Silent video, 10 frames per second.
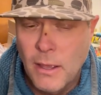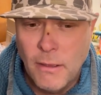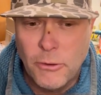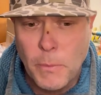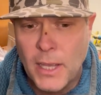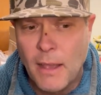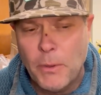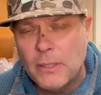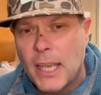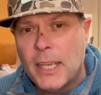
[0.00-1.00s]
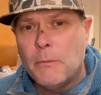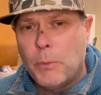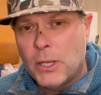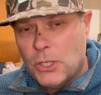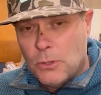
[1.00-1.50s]
For me, I've been taking
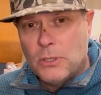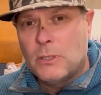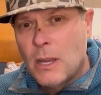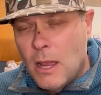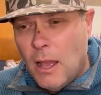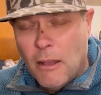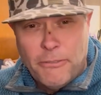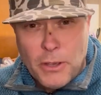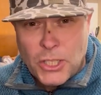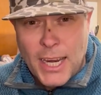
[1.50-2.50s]
pictures of fish